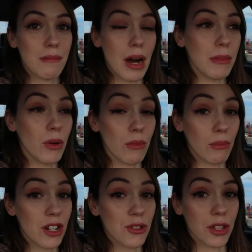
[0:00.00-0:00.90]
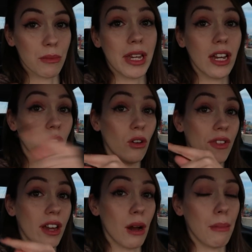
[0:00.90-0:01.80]
Mommy would much rather be
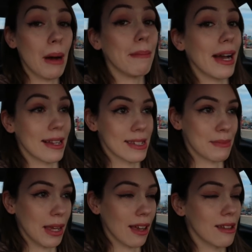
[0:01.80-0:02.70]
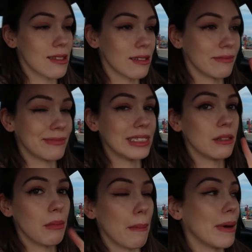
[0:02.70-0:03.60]
over there at Popeye's because
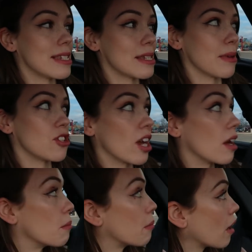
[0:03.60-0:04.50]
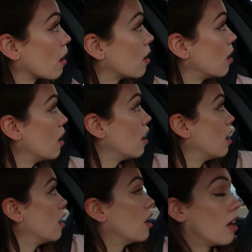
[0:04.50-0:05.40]
Popeye's is my jam, but
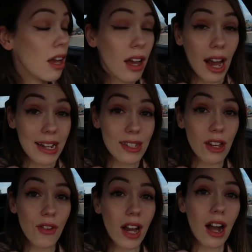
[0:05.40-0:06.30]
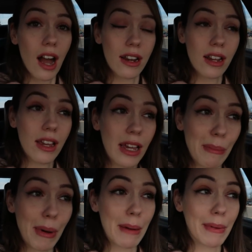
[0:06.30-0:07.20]
I still have not gotten
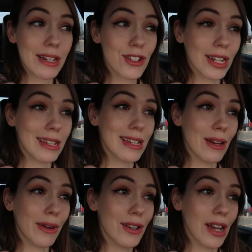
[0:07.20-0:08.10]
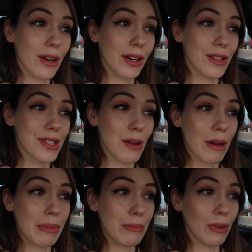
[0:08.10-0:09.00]
a Popeye's chicken sandwich. I don't understand
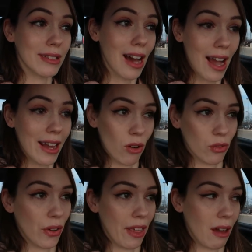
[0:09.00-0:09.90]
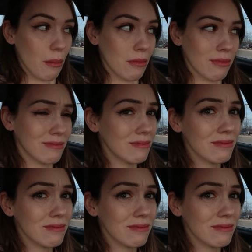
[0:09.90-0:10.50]
why people died over them.